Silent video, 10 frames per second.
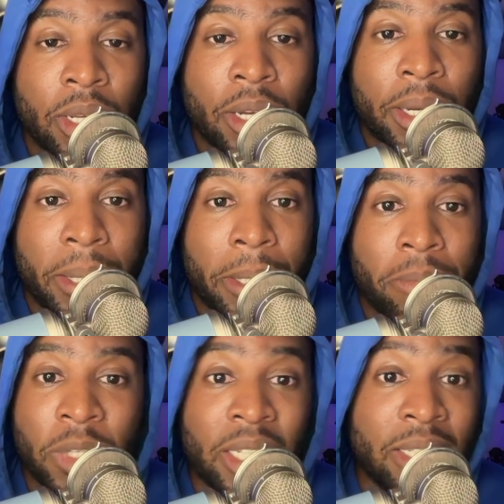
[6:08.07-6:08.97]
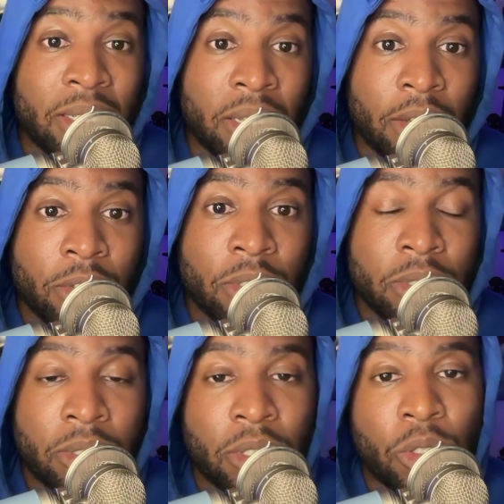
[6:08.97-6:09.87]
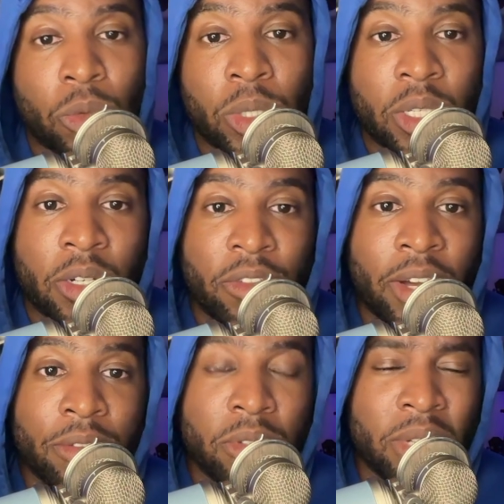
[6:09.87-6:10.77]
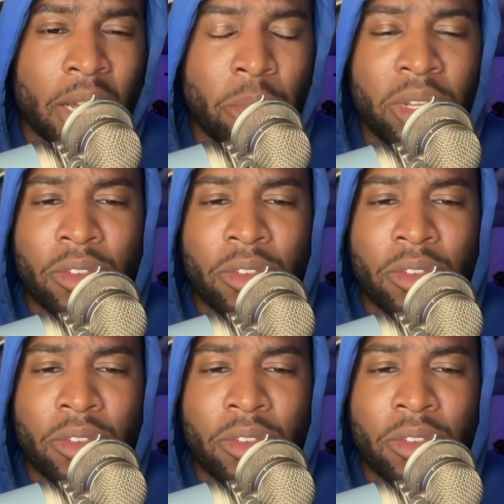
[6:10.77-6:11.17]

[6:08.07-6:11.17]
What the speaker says: and ETFs than you would in a 529 plan.